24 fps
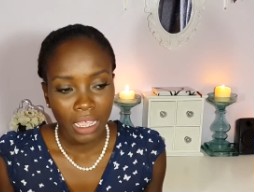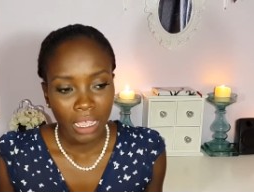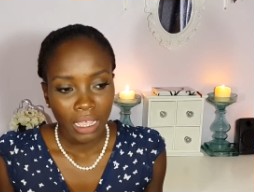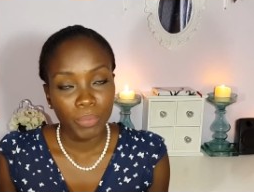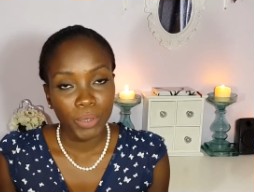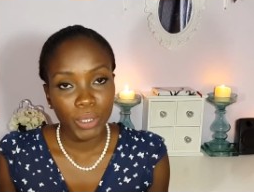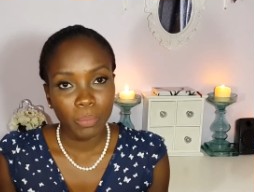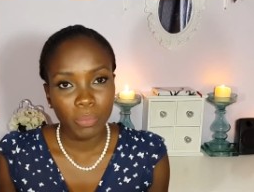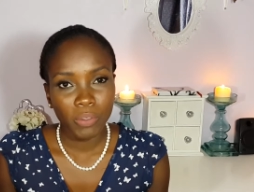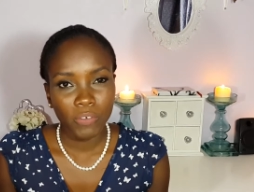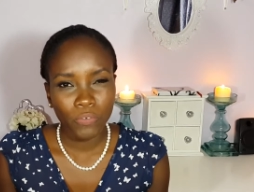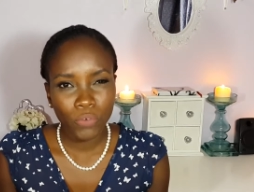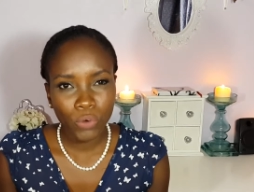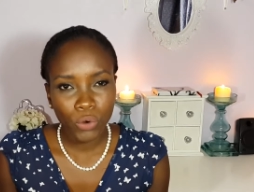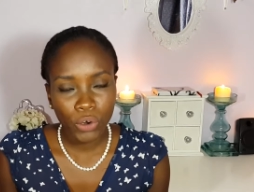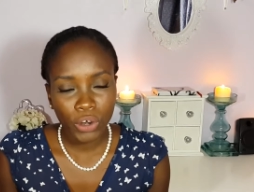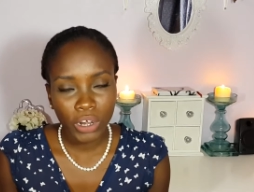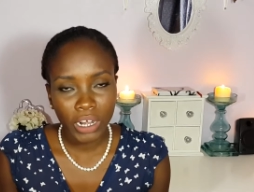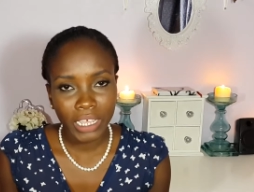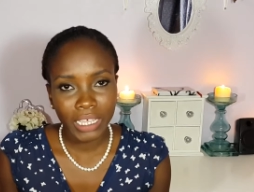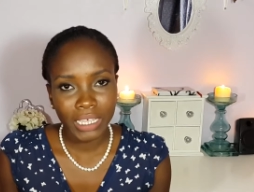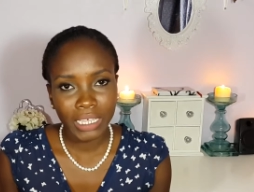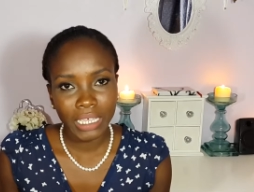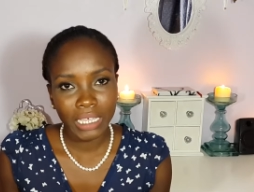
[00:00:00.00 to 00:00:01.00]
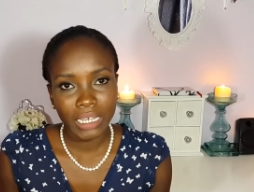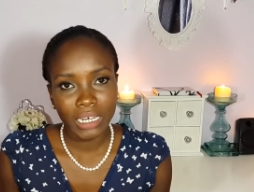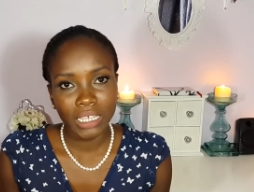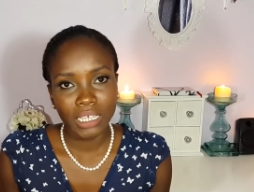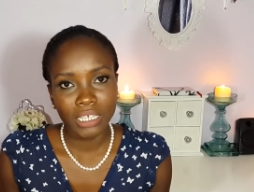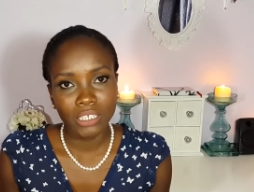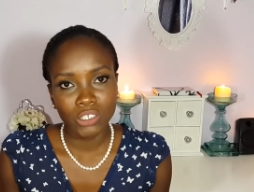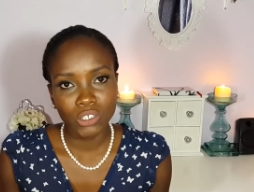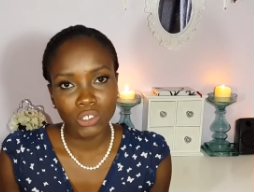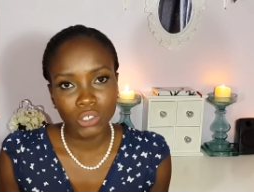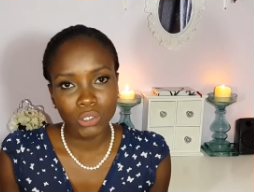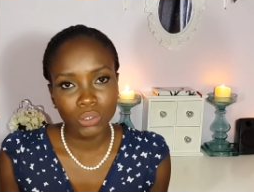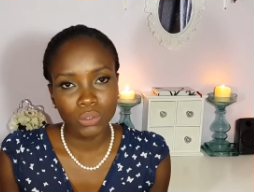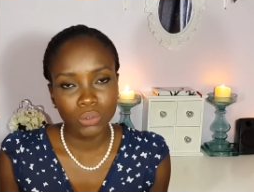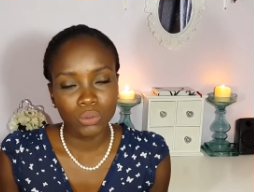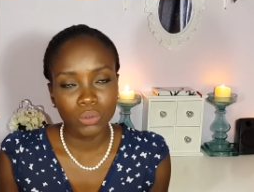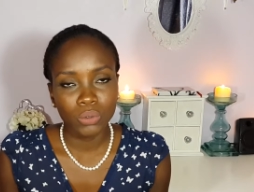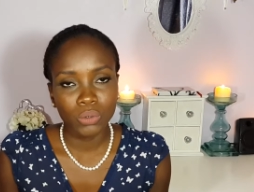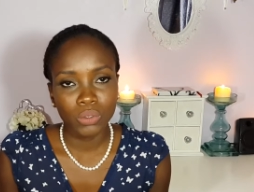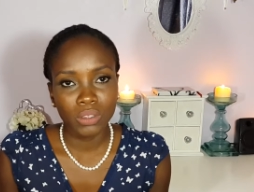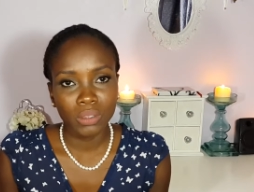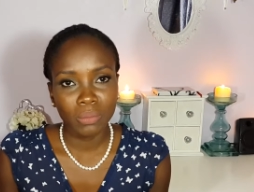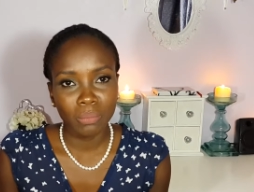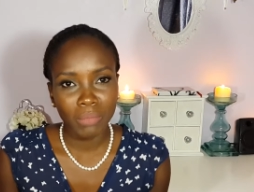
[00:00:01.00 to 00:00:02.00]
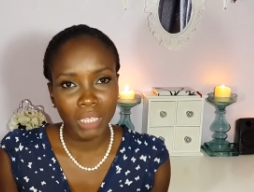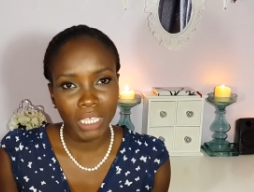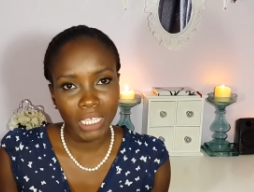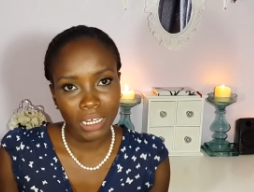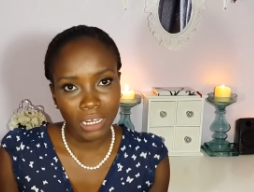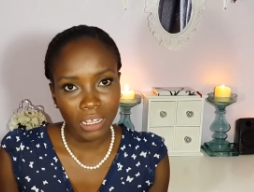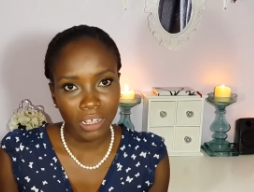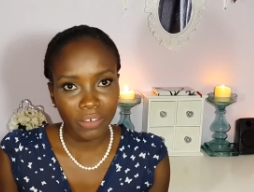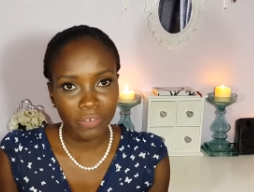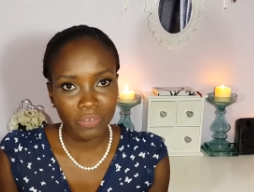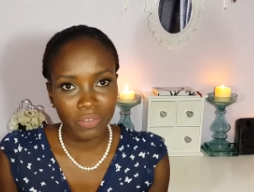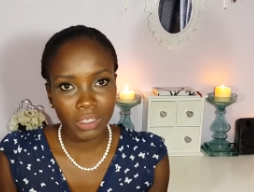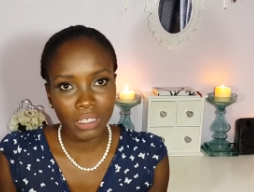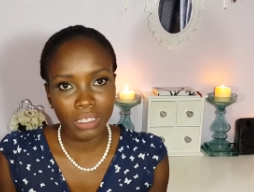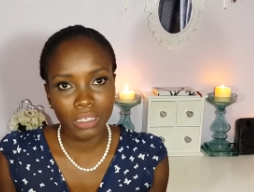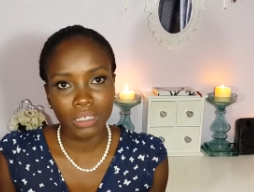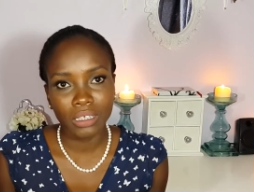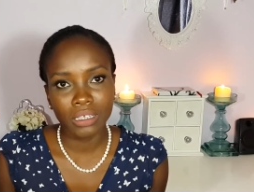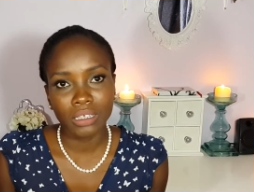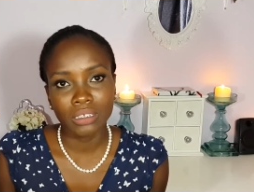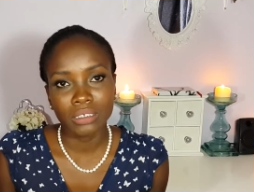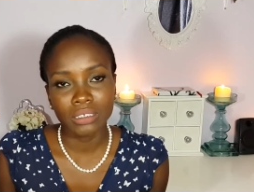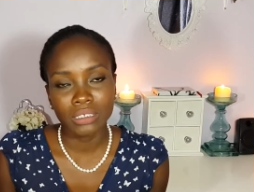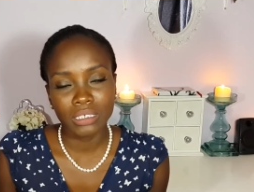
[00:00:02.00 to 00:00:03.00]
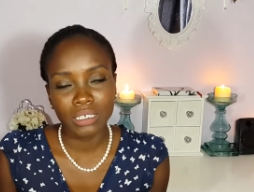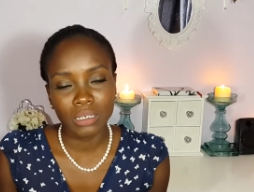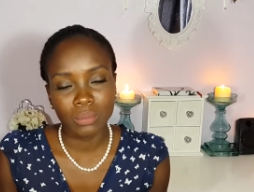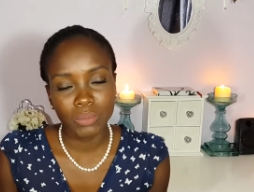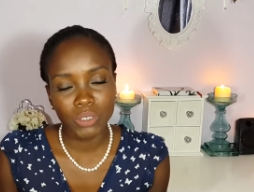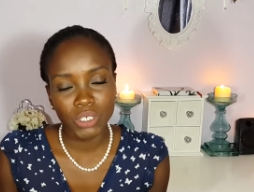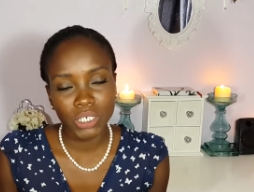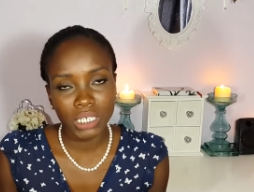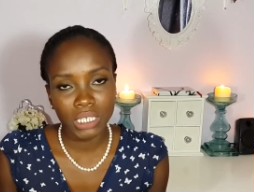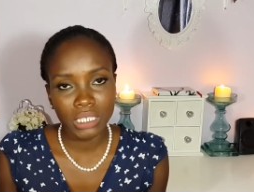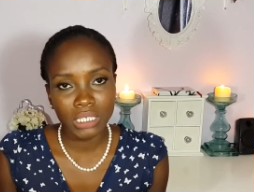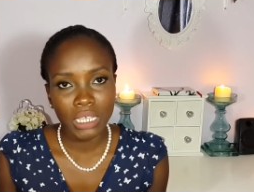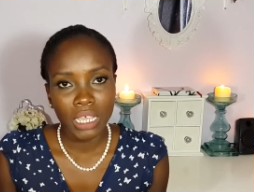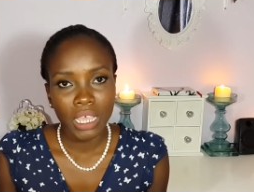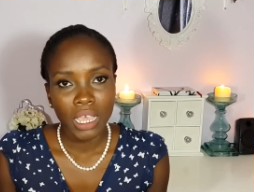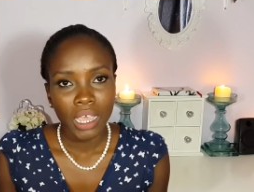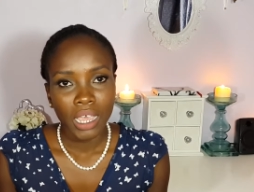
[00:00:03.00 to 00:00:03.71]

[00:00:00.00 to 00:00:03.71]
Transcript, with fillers: But before I get into the meat of the subject,